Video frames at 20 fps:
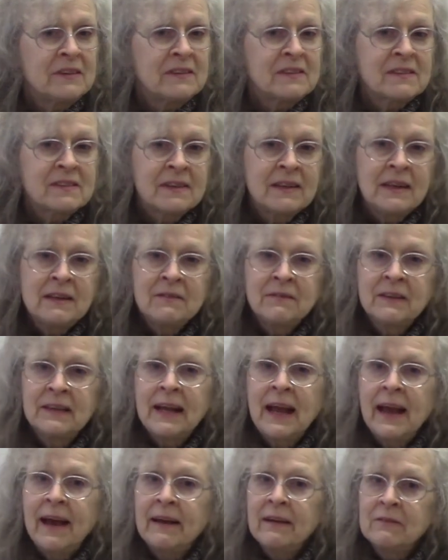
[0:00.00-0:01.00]
doesn't even
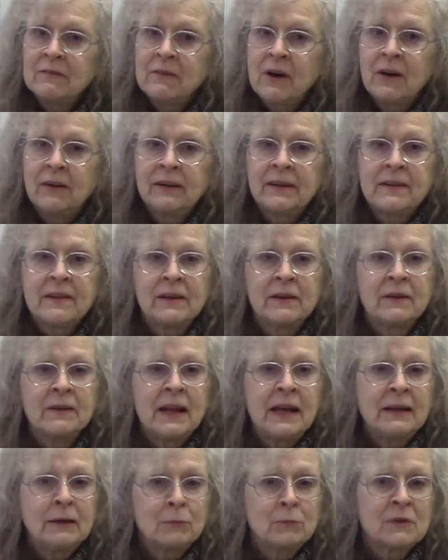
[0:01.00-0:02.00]
have all of their
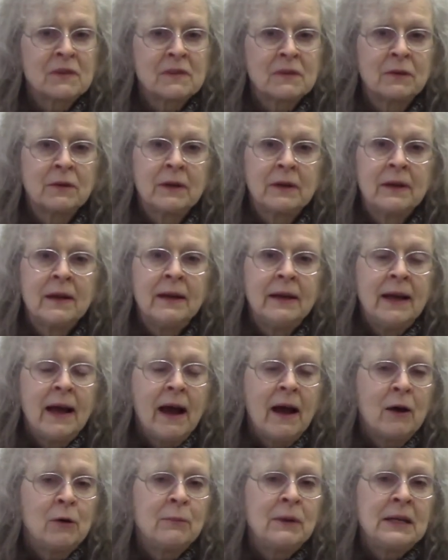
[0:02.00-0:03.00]
names or
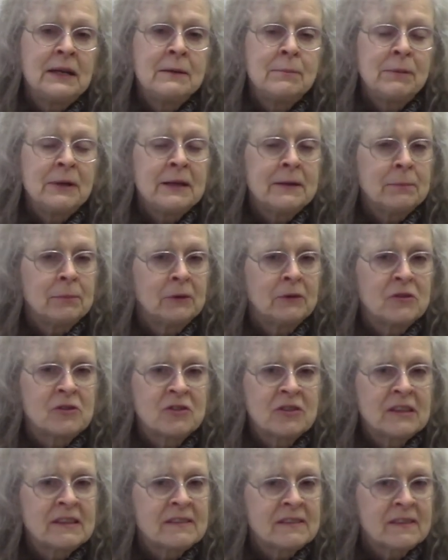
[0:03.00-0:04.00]
how many people
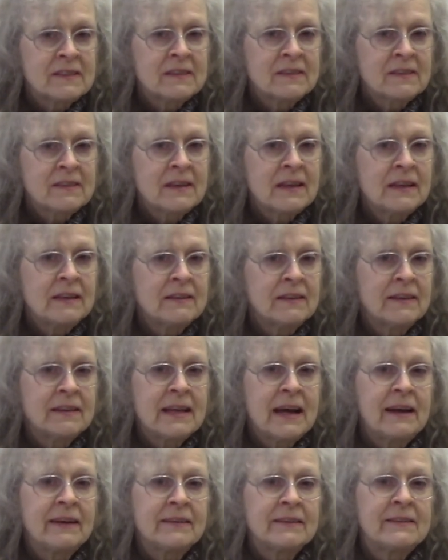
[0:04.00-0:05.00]
Jesus healed
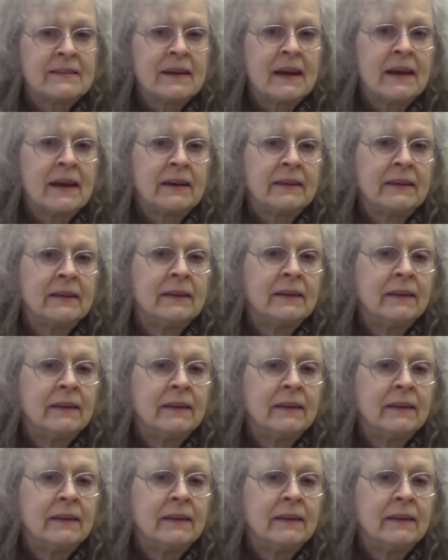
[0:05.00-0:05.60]
that day.